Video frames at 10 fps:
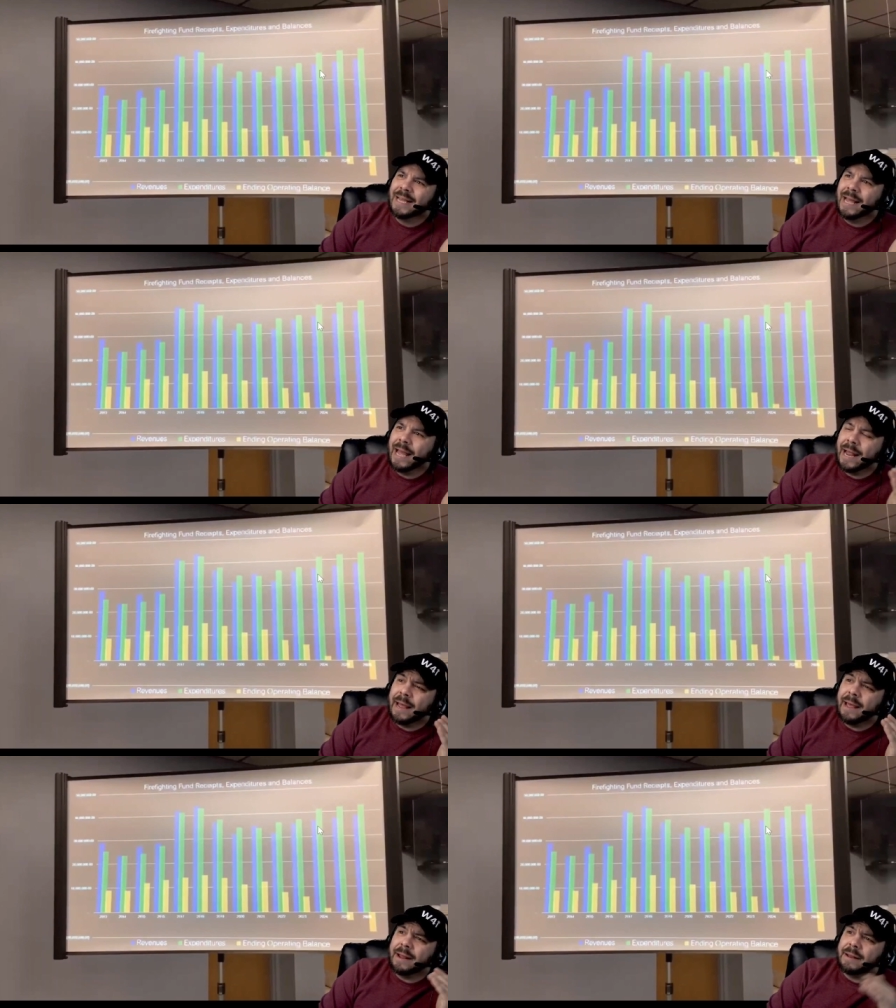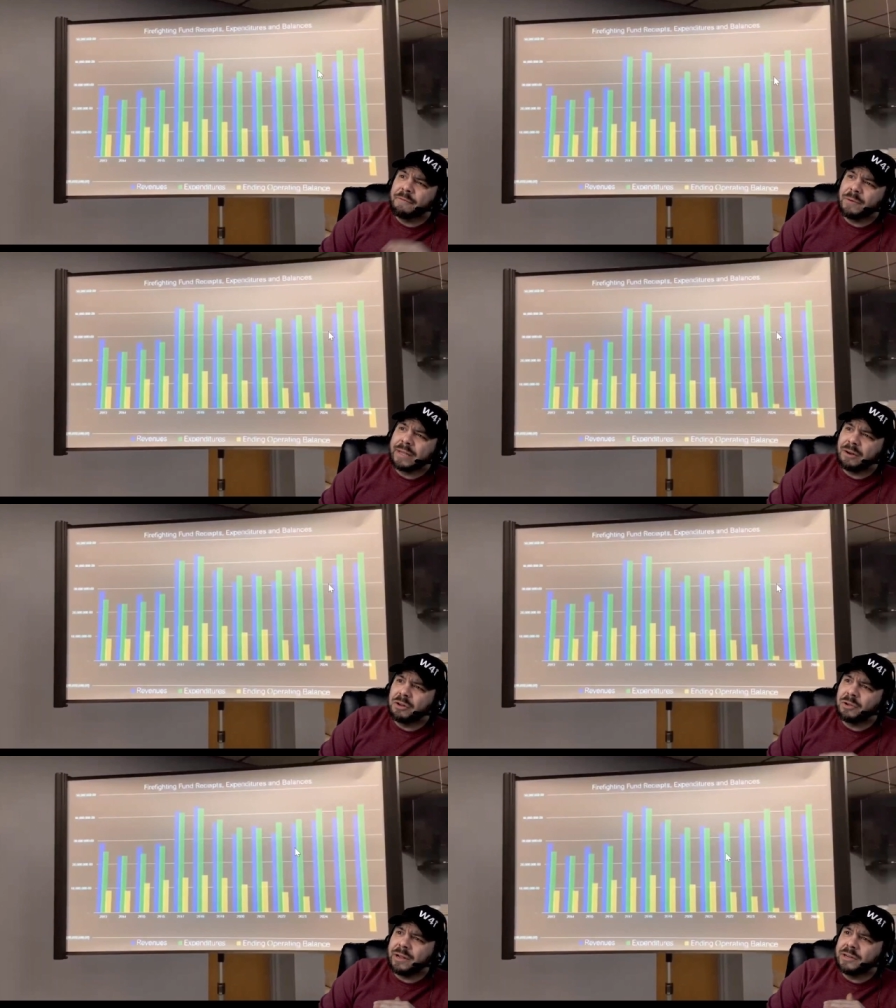And if we
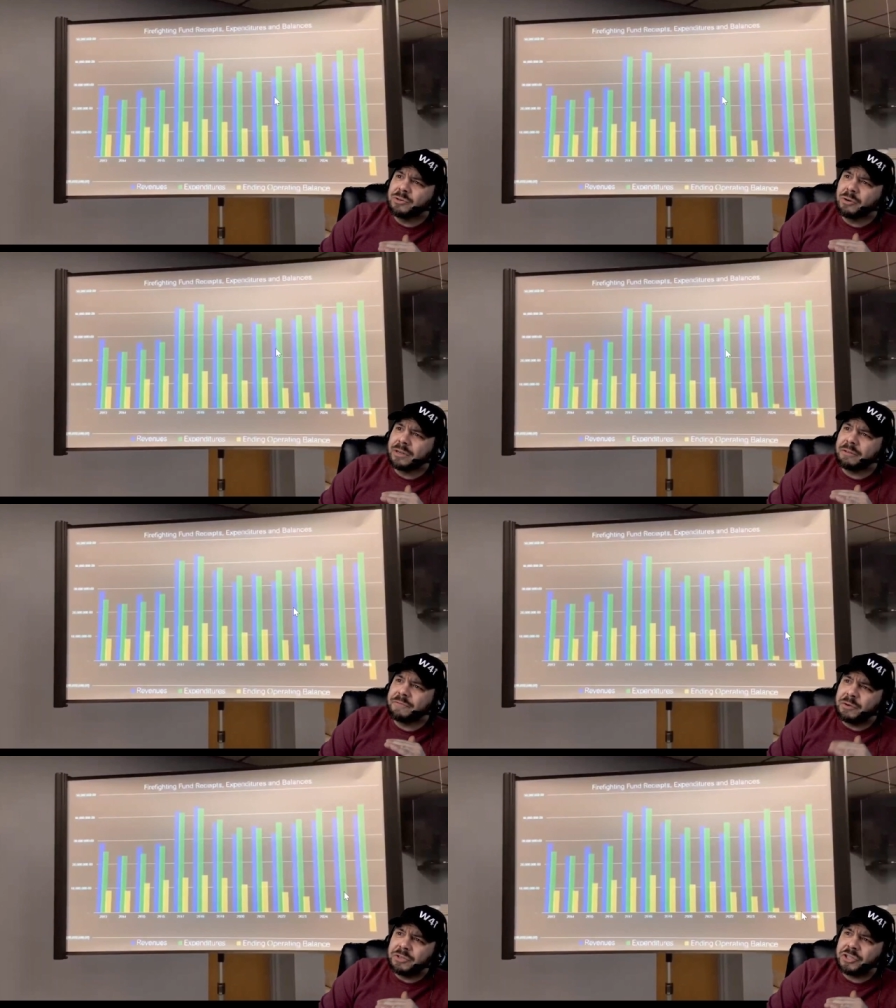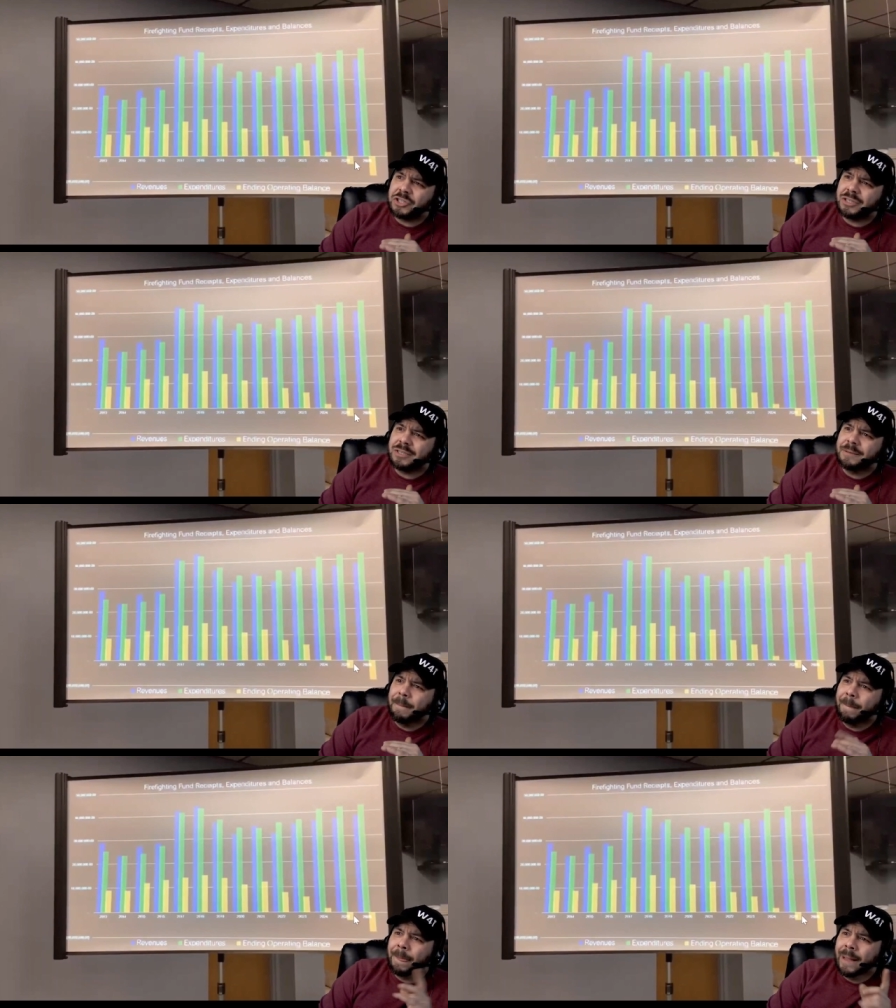start looking in towards the future,
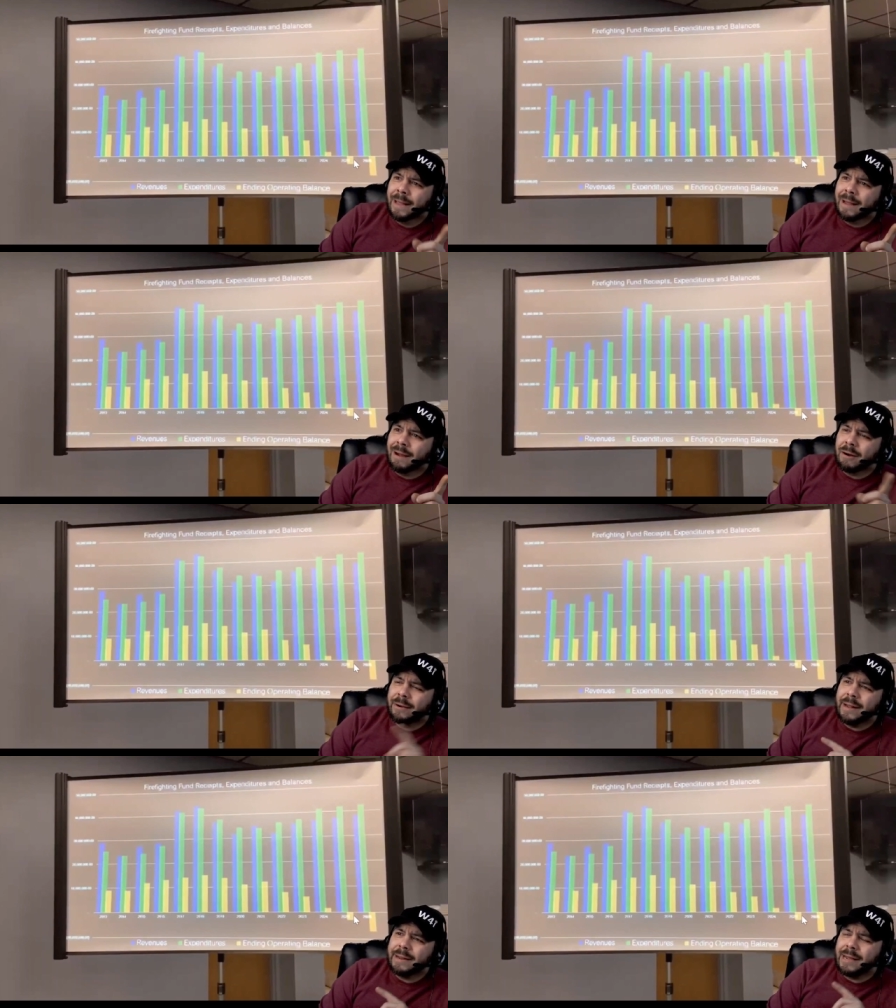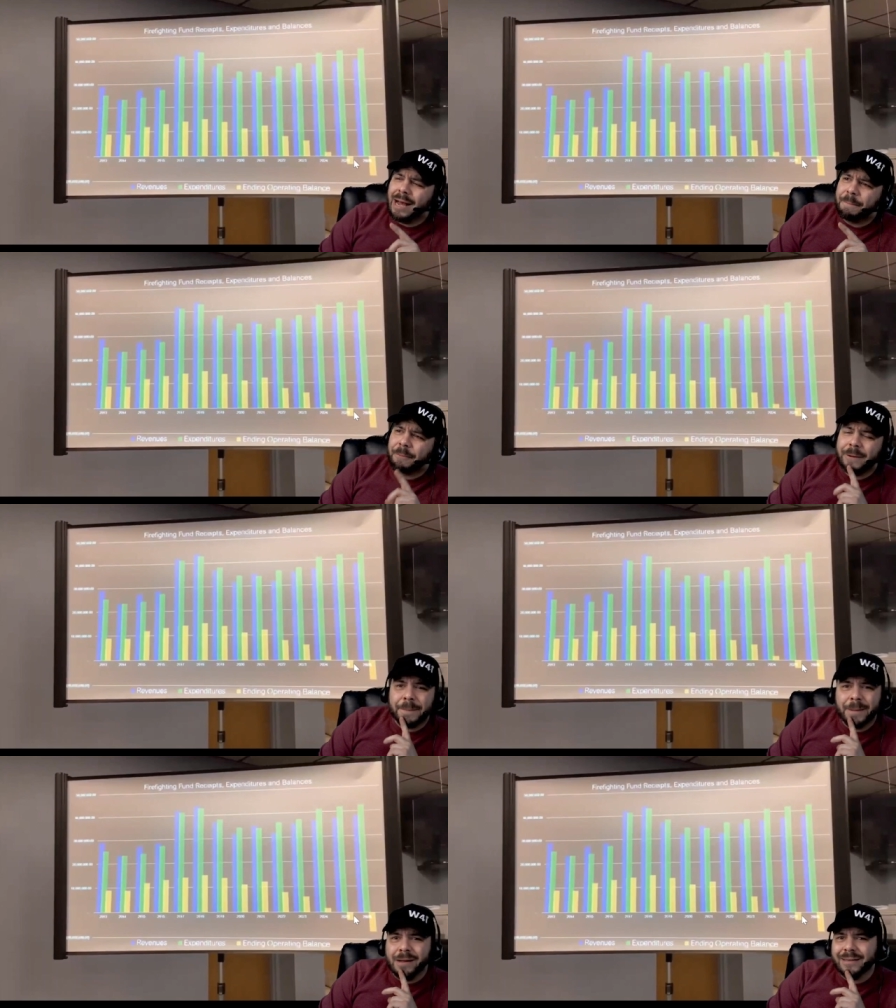our ending
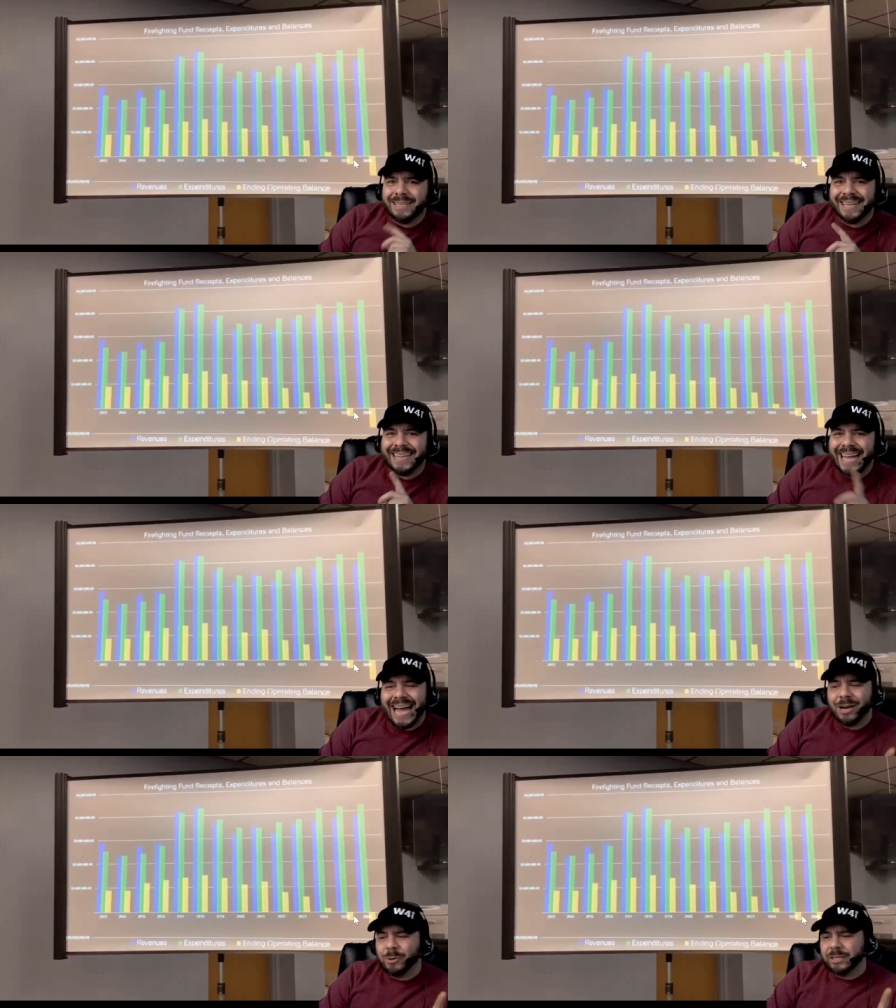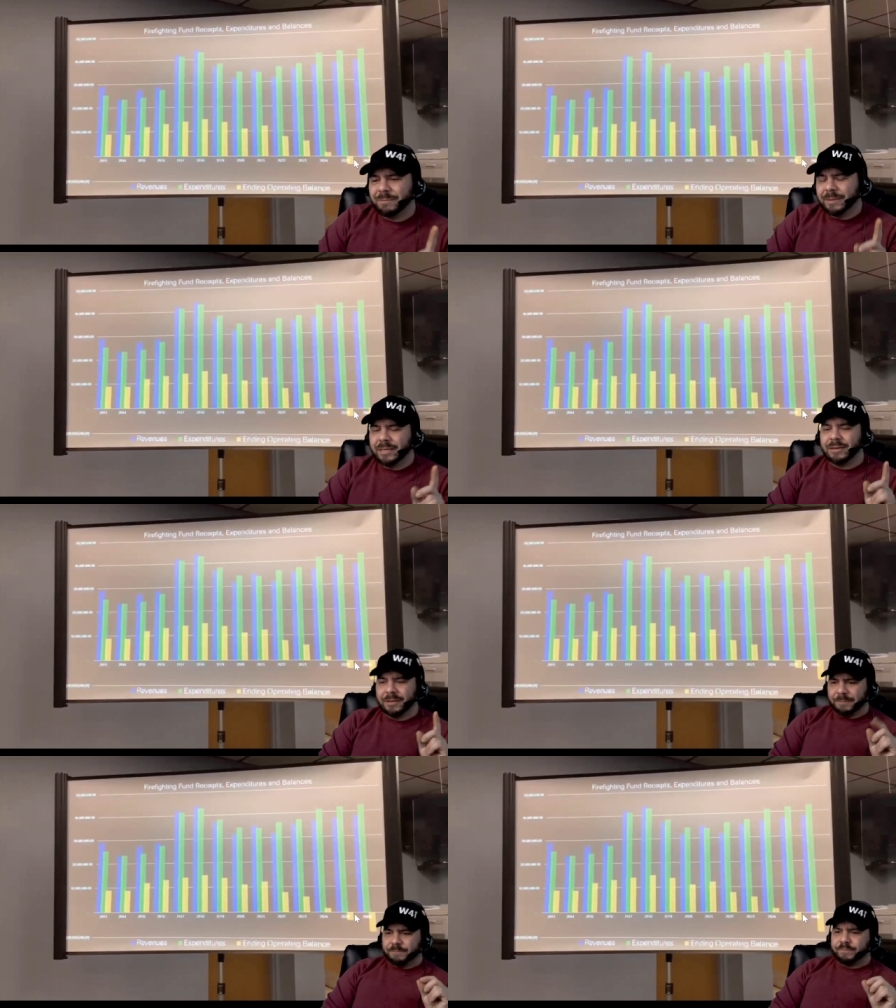operating balance is not going to be
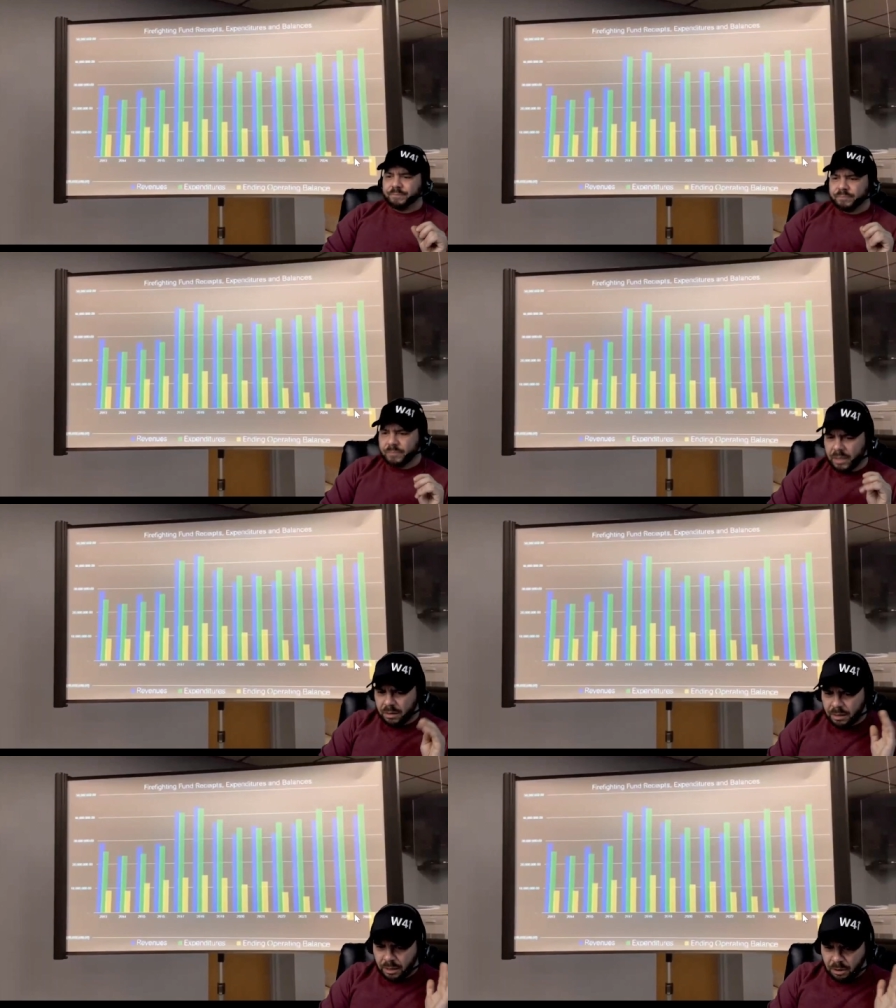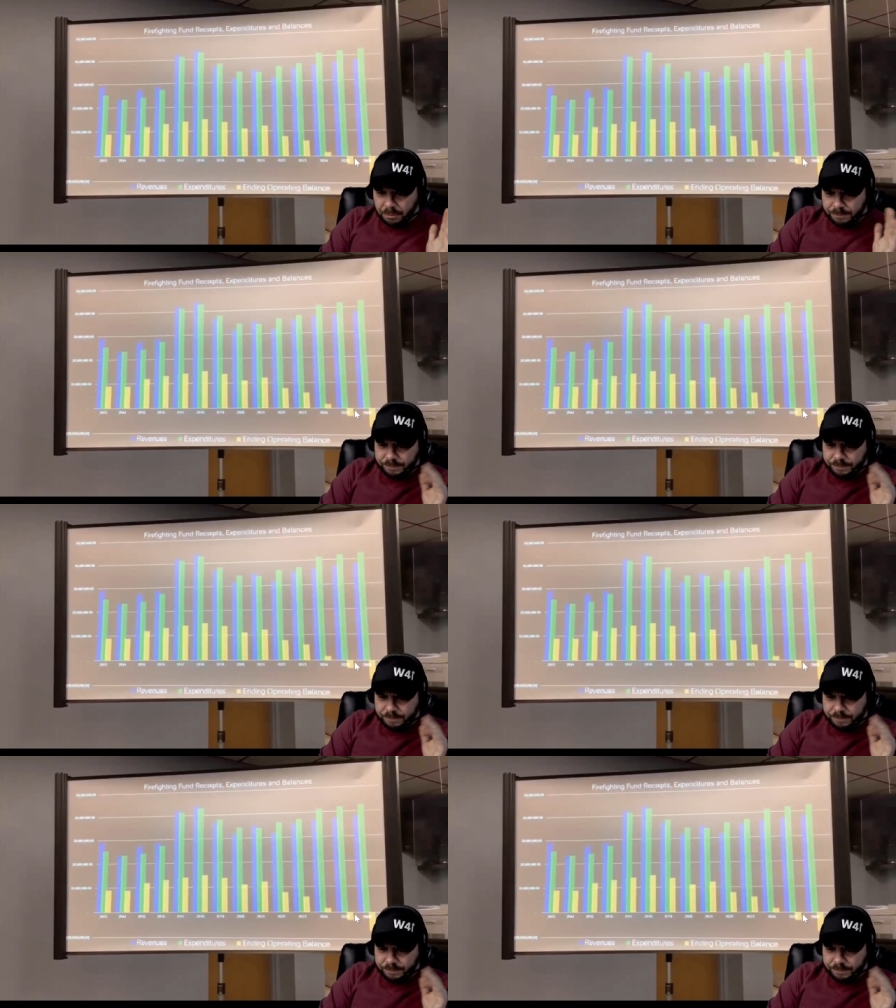good. So,